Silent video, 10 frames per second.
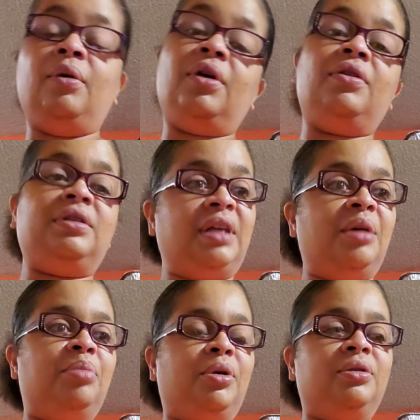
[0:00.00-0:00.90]
well, the
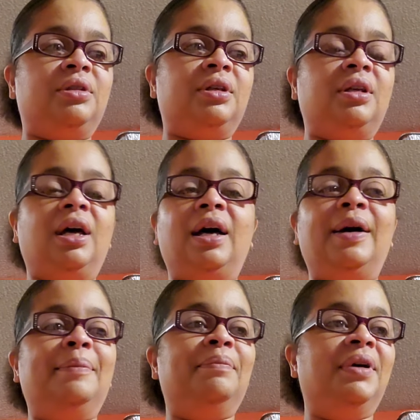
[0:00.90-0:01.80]
same person
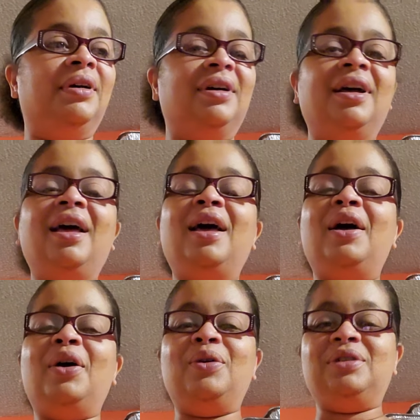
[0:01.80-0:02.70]

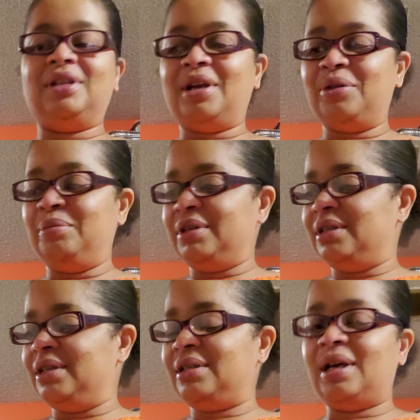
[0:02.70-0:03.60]
owns another
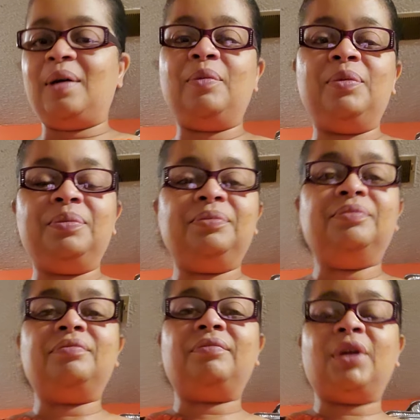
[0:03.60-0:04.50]
business
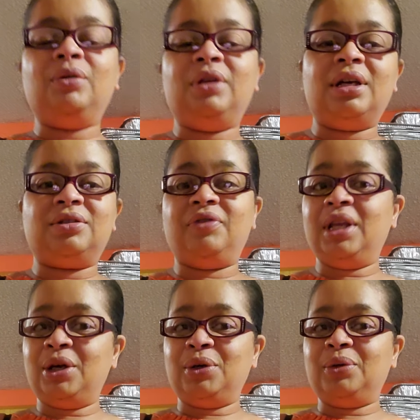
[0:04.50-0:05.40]
who does
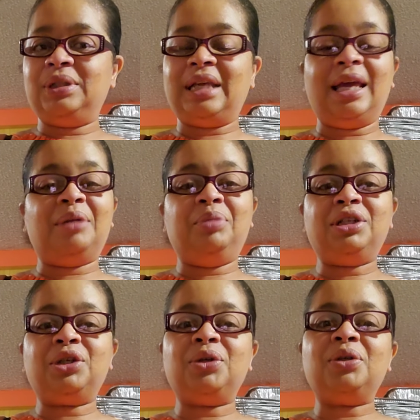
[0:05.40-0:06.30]
videos and
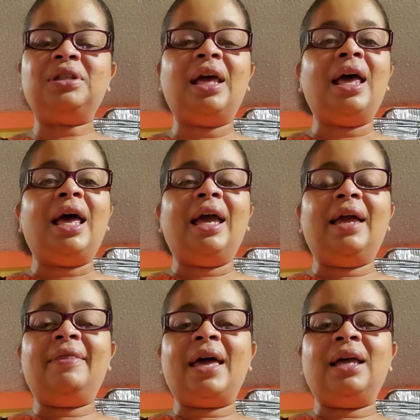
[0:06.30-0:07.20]
pictures,
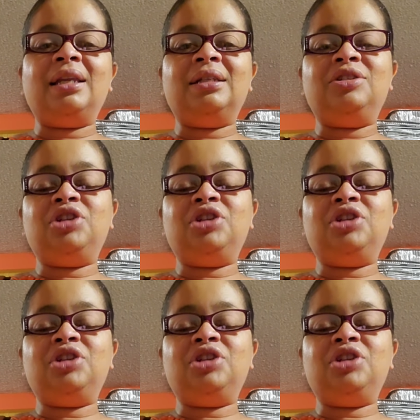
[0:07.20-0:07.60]
and that is